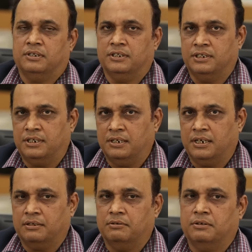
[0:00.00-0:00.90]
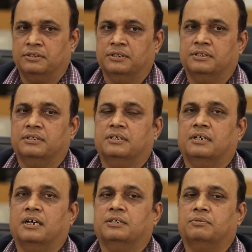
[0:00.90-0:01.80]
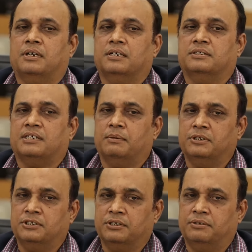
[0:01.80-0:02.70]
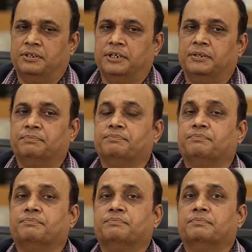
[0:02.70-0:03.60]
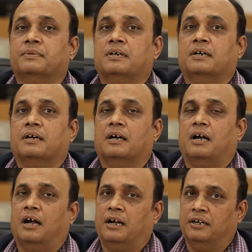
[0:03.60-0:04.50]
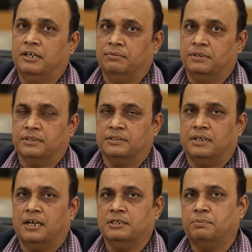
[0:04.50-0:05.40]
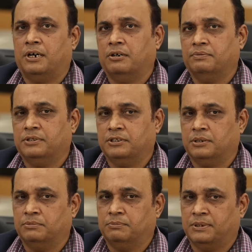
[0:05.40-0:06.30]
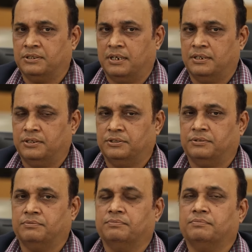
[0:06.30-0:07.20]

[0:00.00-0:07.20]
digital technologies as well as cybersecurity and networks as a part of system specialization.